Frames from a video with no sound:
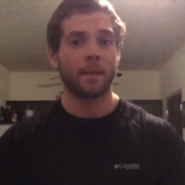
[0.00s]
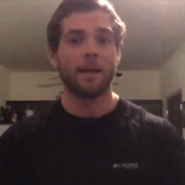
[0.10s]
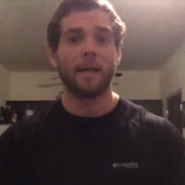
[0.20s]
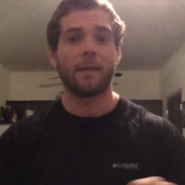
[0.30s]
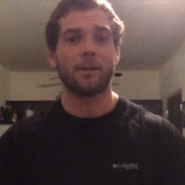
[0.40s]

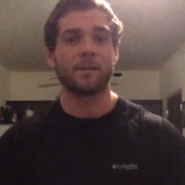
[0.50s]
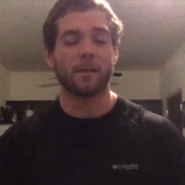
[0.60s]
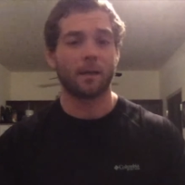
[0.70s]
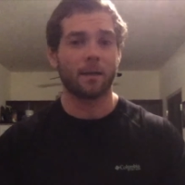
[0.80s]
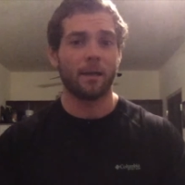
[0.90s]
and let's
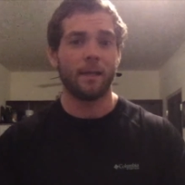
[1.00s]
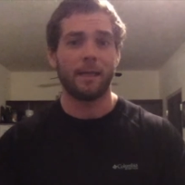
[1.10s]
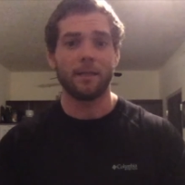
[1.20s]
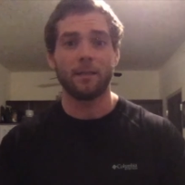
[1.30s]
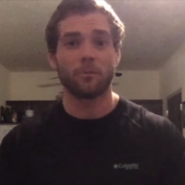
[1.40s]
talk
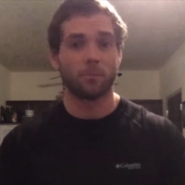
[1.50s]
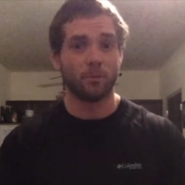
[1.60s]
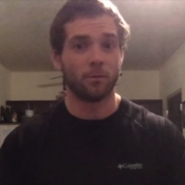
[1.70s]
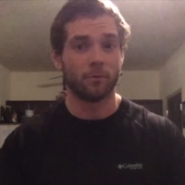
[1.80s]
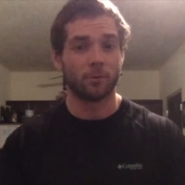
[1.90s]
Indian
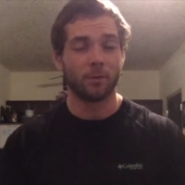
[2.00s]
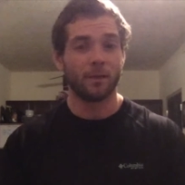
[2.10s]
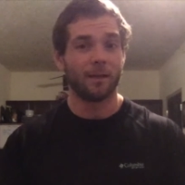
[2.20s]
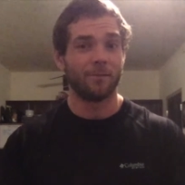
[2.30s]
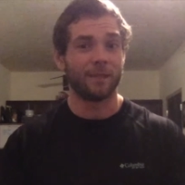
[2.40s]
removal,
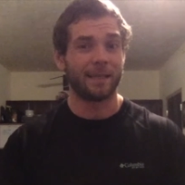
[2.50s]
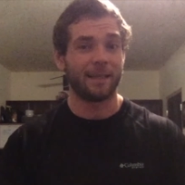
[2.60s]
and